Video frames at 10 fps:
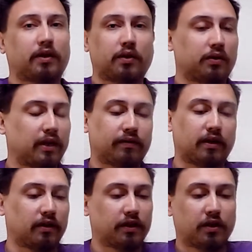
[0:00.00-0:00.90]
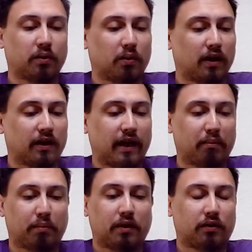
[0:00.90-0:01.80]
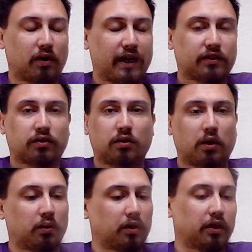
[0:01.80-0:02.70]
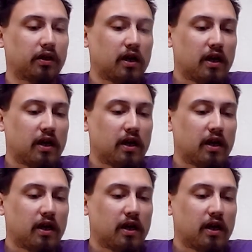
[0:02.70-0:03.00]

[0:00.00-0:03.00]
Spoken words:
and you definitely don't want that. Burnt rice, no good.